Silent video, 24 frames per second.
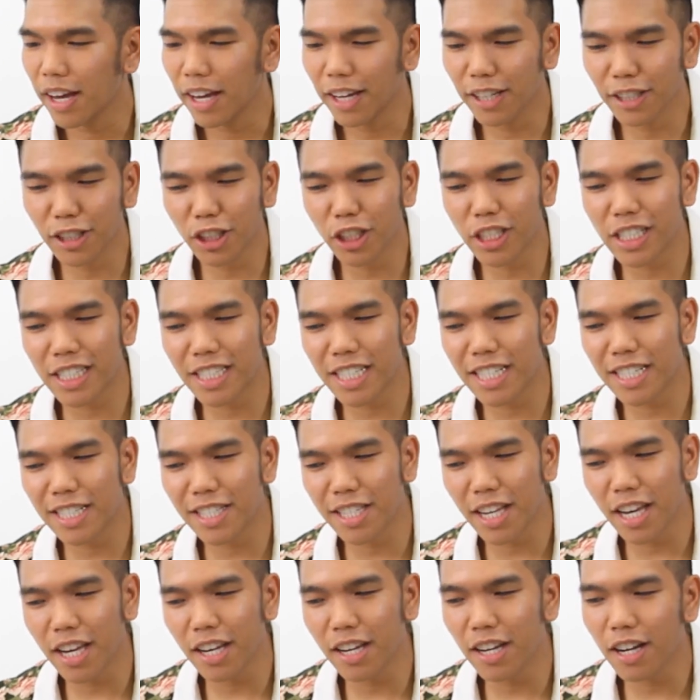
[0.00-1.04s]
Interesting
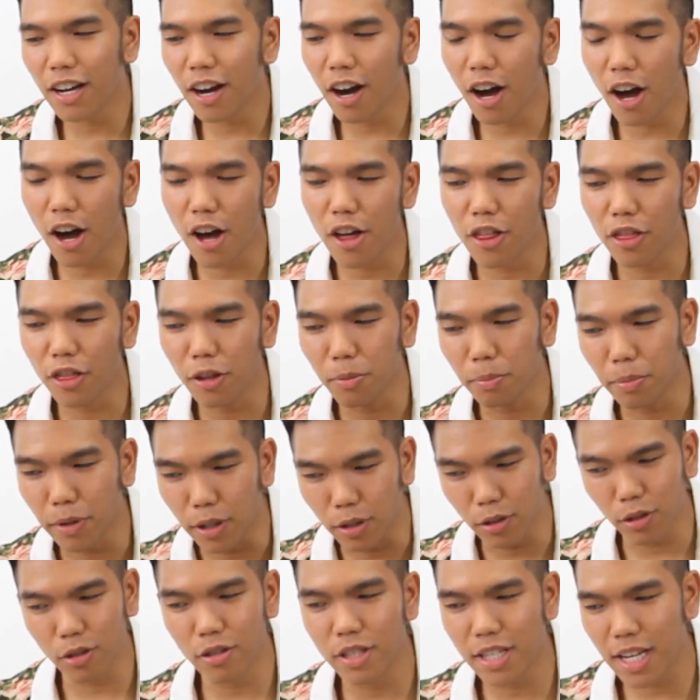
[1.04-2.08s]
take on the
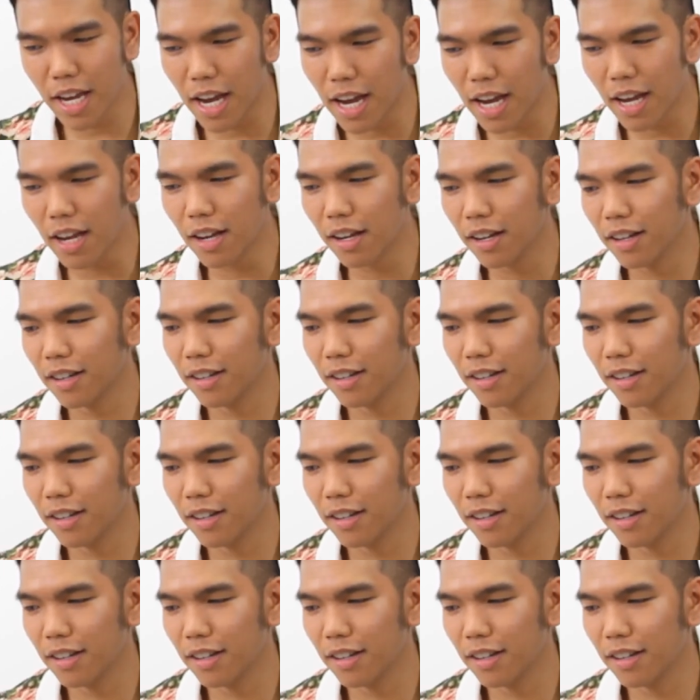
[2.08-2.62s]
bolo tie.